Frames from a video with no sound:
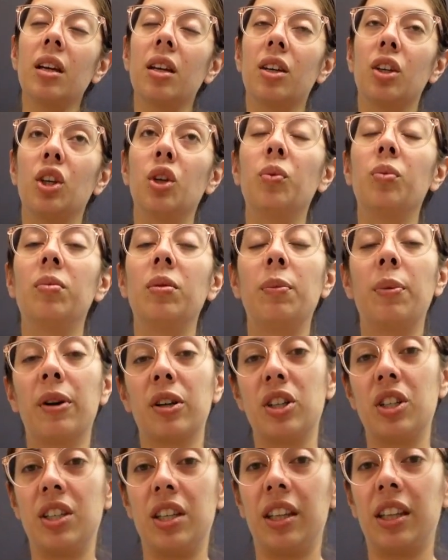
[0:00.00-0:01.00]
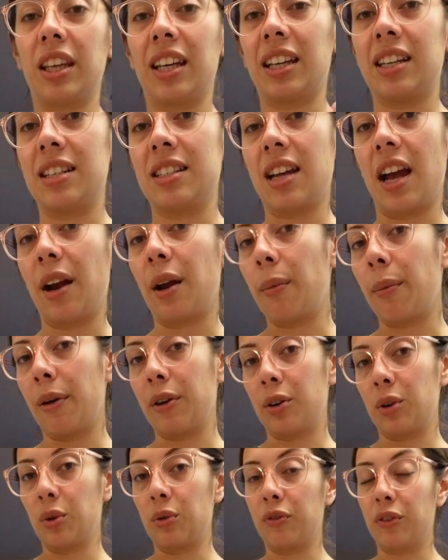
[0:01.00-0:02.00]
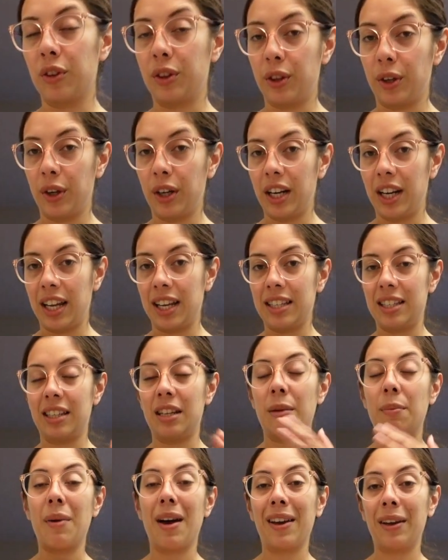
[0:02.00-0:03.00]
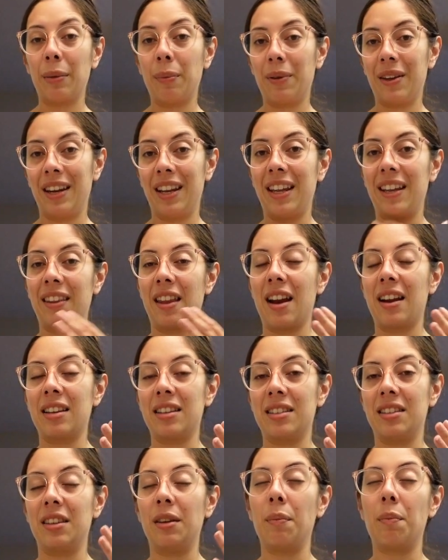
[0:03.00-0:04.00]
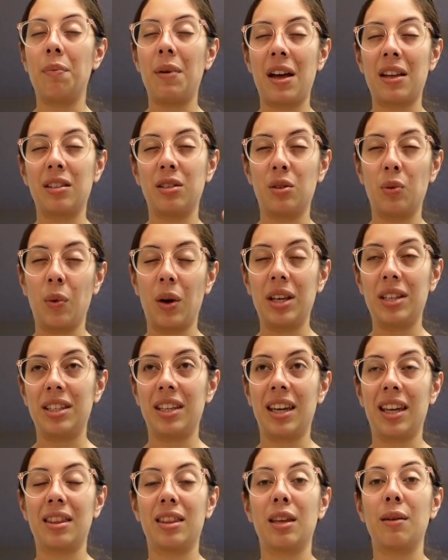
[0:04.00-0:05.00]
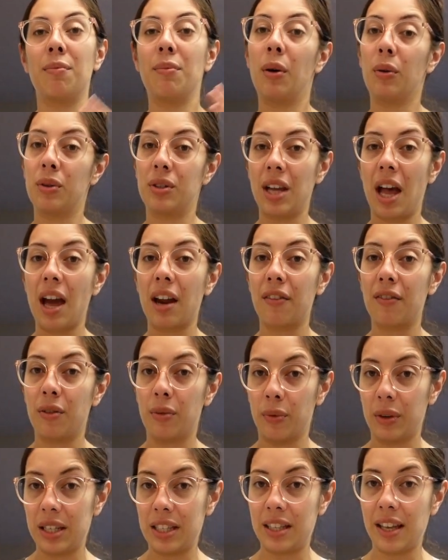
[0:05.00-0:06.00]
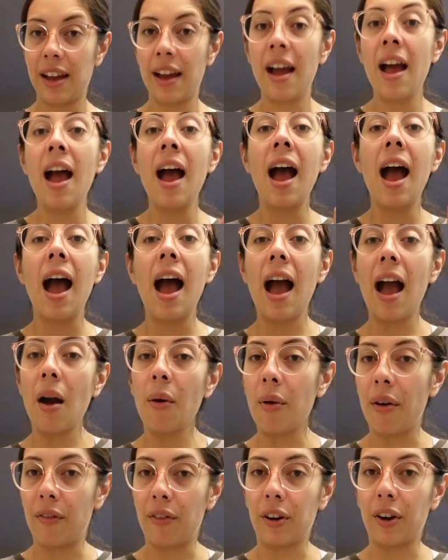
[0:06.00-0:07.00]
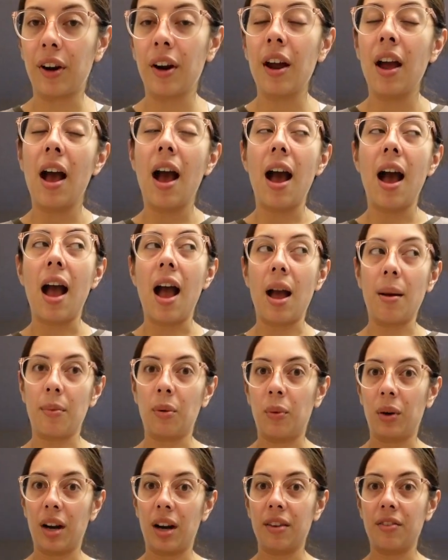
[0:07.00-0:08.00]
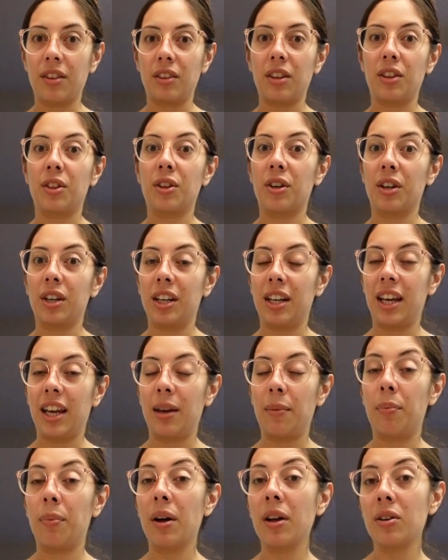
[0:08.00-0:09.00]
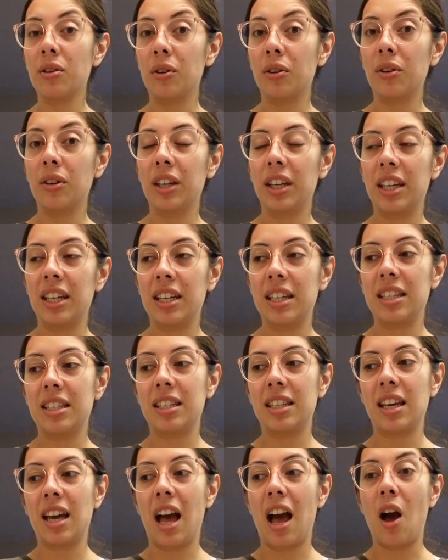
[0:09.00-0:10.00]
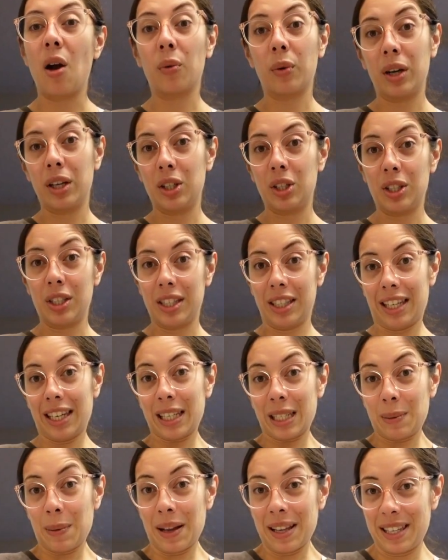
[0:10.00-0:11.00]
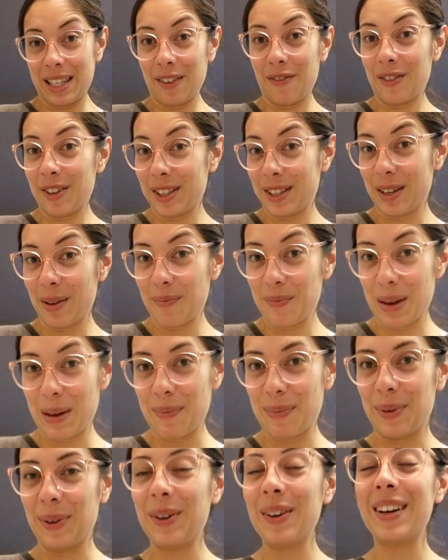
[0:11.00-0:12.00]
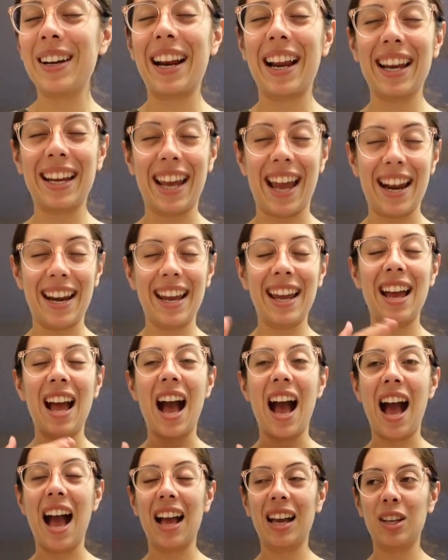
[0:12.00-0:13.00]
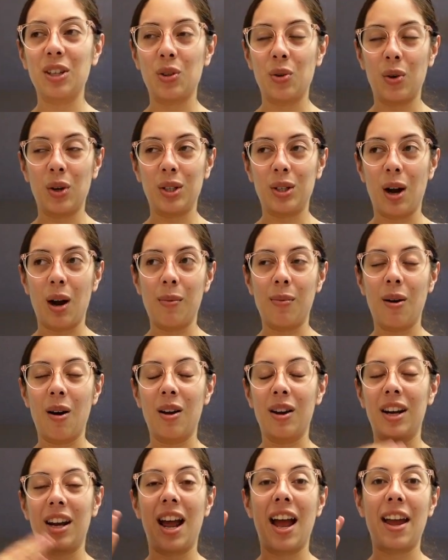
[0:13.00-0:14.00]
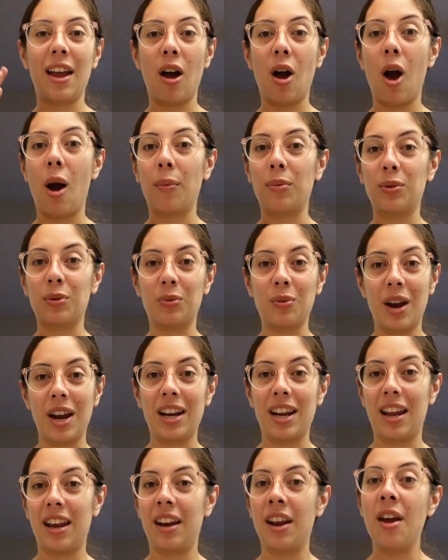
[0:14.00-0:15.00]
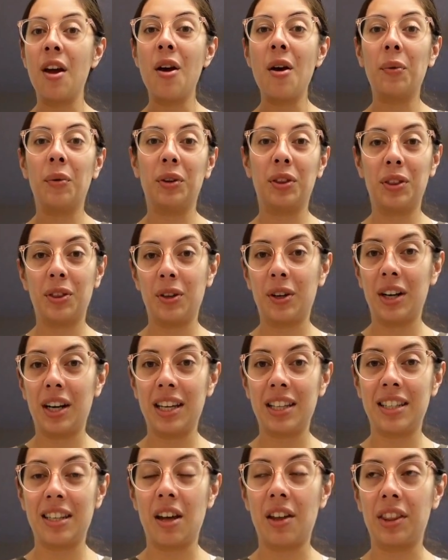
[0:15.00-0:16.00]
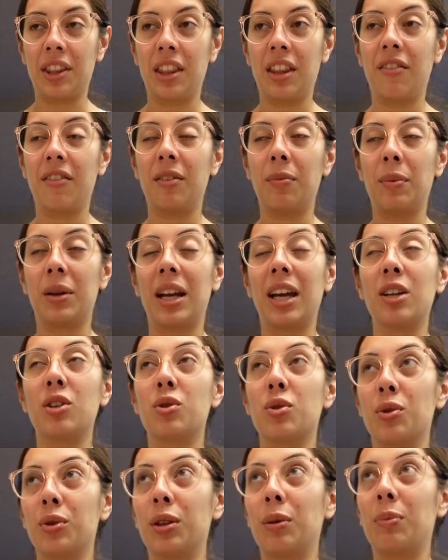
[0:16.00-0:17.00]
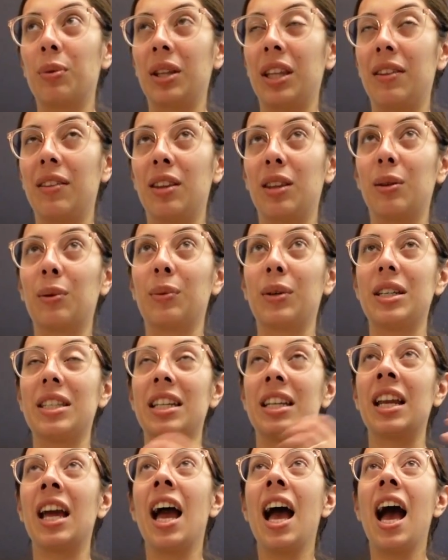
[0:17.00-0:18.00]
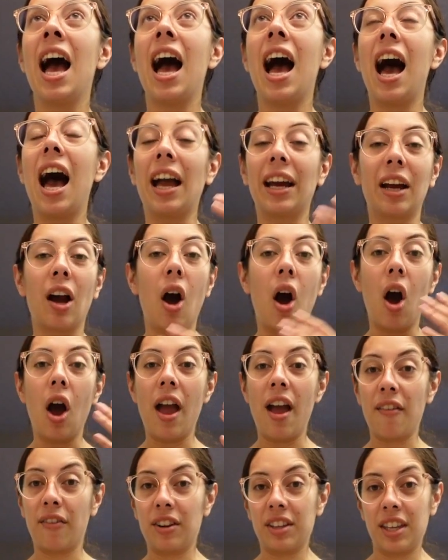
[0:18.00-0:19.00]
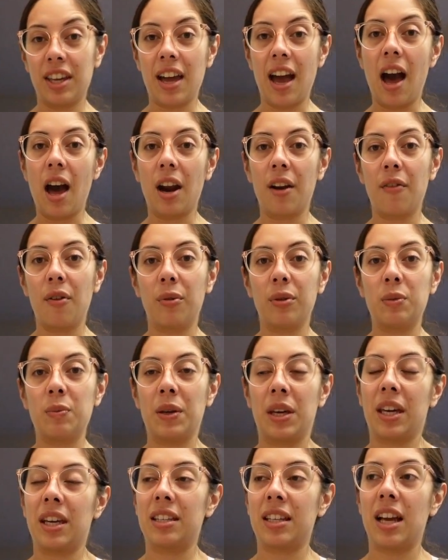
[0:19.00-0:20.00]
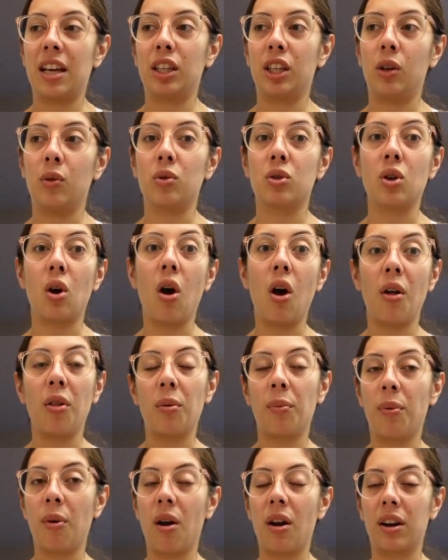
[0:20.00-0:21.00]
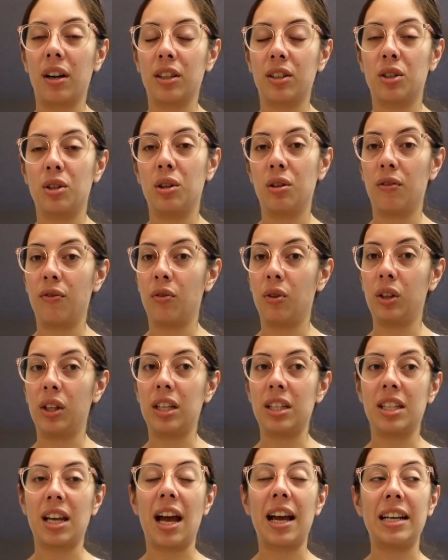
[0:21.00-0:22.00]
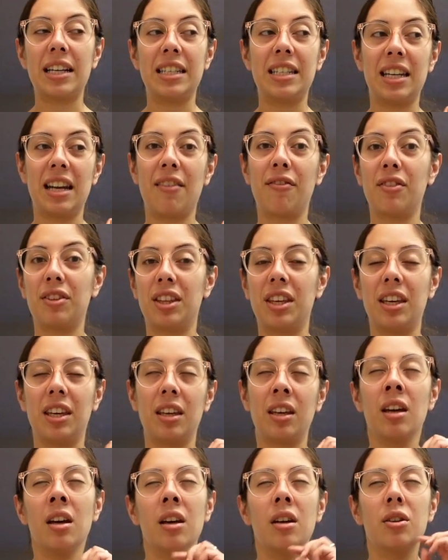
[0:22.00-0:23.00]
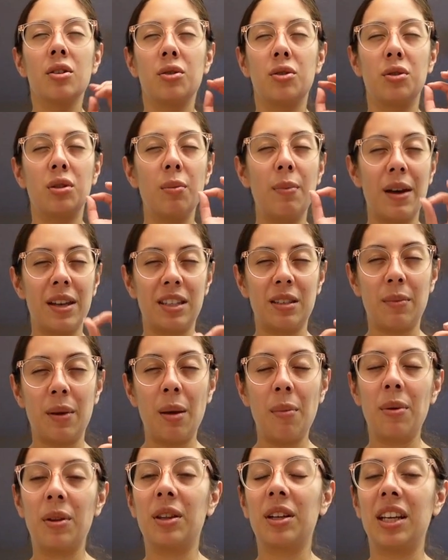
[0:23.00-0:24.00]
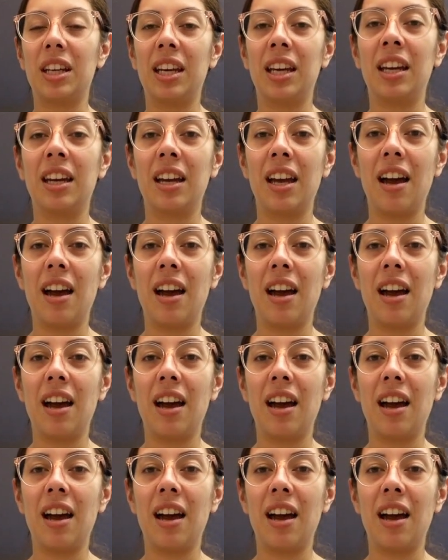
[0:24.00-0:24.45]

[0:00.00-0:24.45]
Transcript: you'll be purchasing like an entire bundle for 30 days, and in my opinion, that is the best way to get the most out of the reset. However, I'm aware that the 30-day bundle is outrageously expensive for some people, and I get it. I joined Arbonne and I hopped right in with 30 days to Healthy Living, but I truly believe that the reason I got everything out of it was because I used all the products to their fullest. I did everything to the best of my ability,